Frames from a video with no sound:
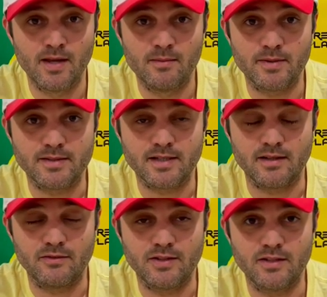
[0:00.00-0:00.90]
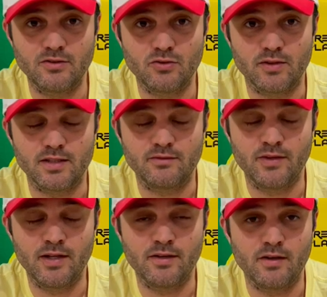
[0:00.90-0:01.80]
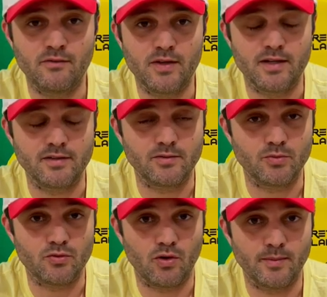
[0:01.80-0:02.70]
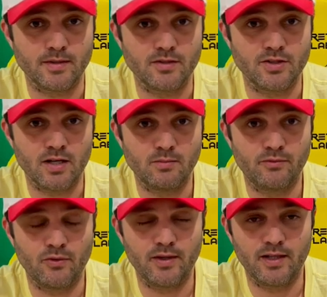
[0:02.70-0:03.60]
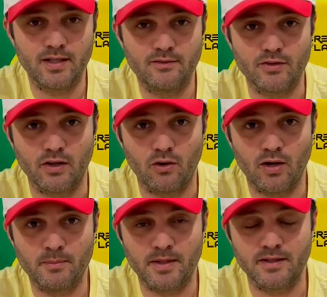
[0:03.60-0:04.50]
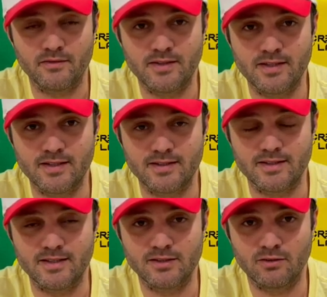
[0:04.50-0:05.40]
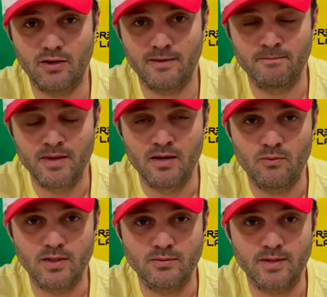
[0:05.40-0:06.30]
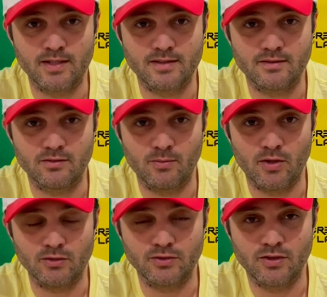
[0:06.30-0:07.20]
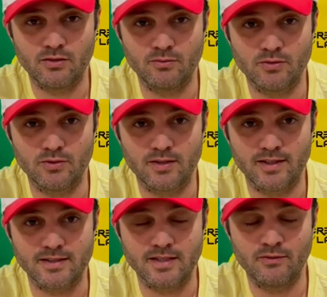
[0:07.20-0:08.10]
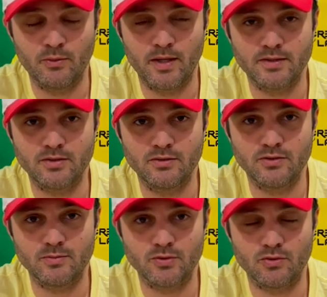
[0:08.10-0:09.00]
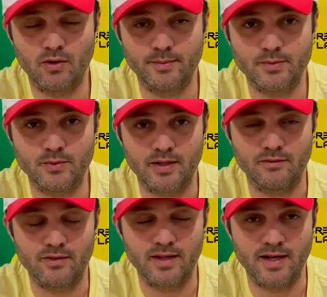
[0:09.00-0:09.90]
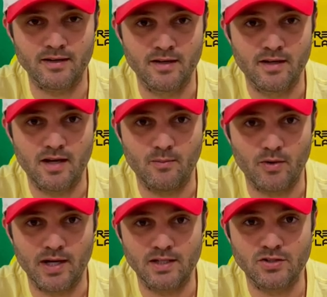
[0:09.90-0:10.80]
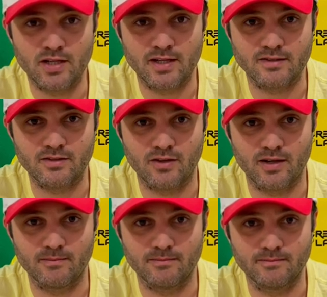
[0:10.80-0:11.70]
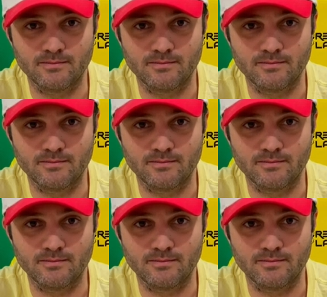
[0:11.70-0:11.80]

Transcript: But uh, if you did enjoy this video, don't forget to subscribe to the channel before you leave, hit the like button if you didn't, hit the dislike. Once we're next to the milestone, we'll do the next giveaway, so do subscribe, just running for that, and we'll catch you next time.